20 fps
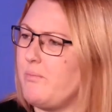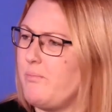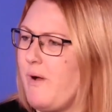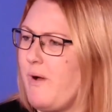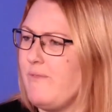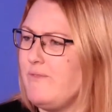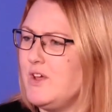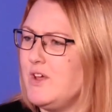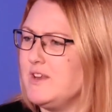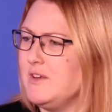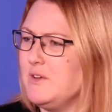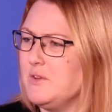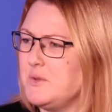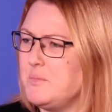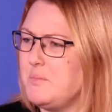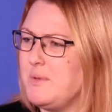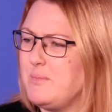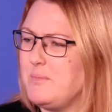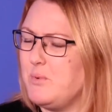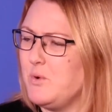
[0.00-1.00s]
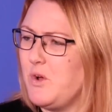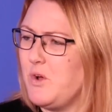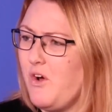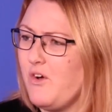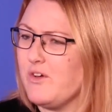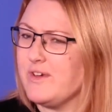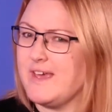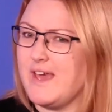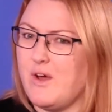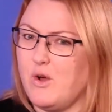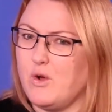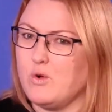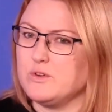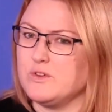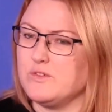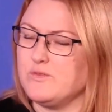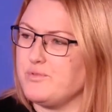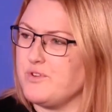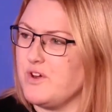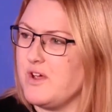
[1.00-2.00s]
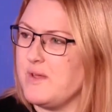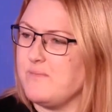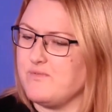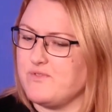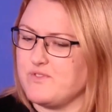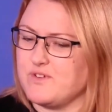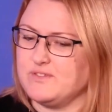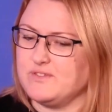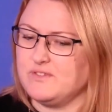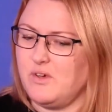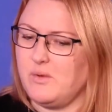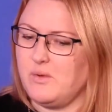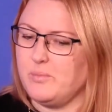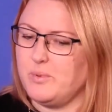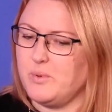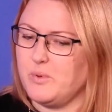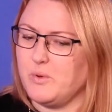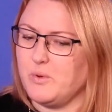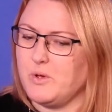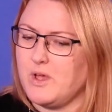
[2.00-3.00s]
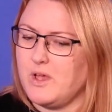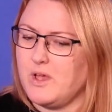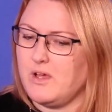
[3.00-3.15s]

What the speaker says: I've heard a lot of people can't get hold of Prime, for example.